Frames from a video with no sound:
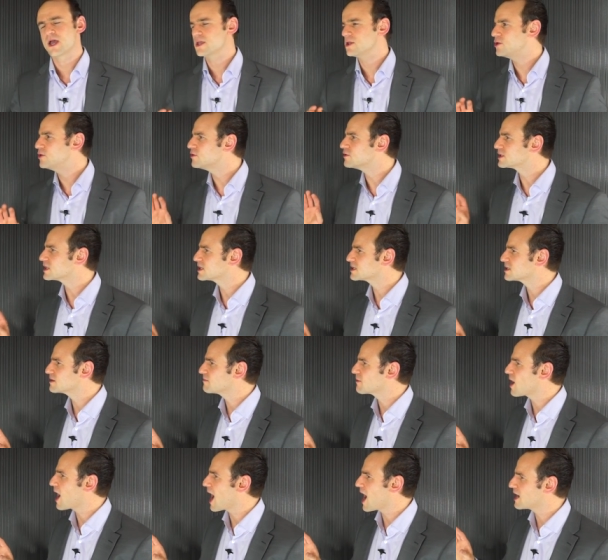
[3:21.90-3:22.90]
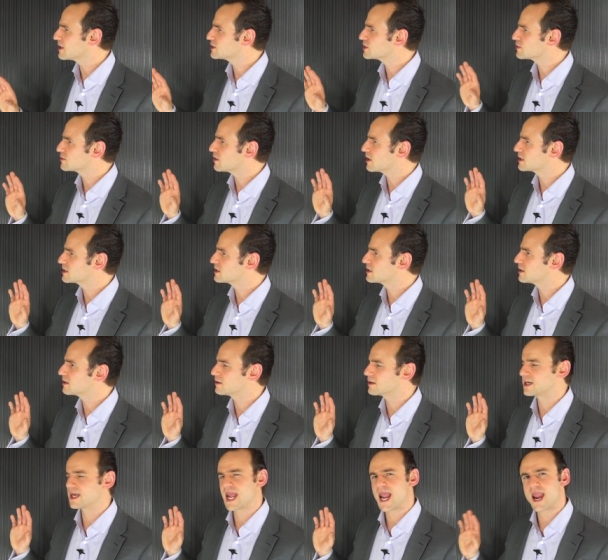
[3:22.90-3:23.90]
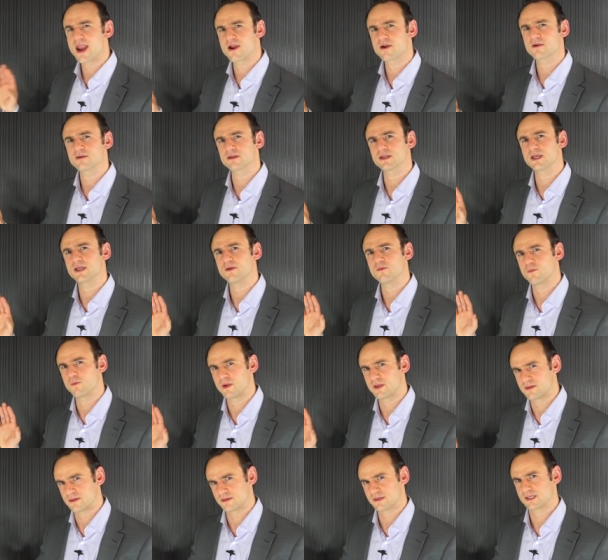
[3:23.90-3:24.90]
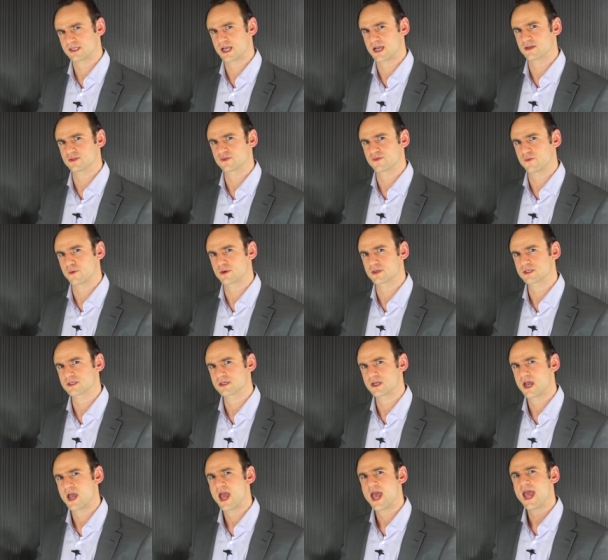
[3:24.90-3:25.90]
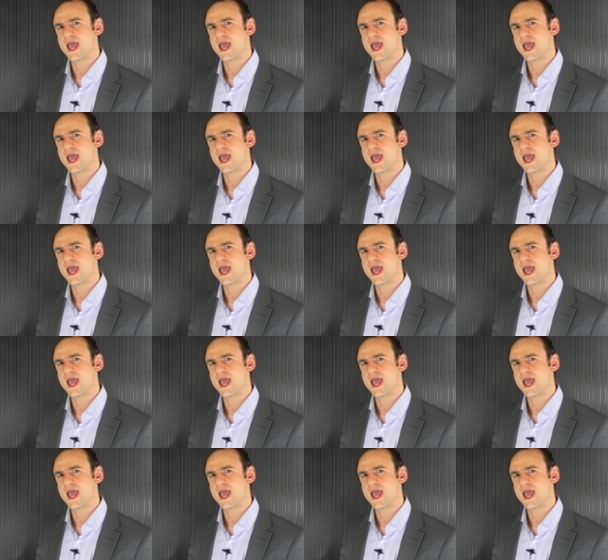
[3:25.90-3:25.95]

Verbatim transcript: using some constructs that are inherently within Salesforce,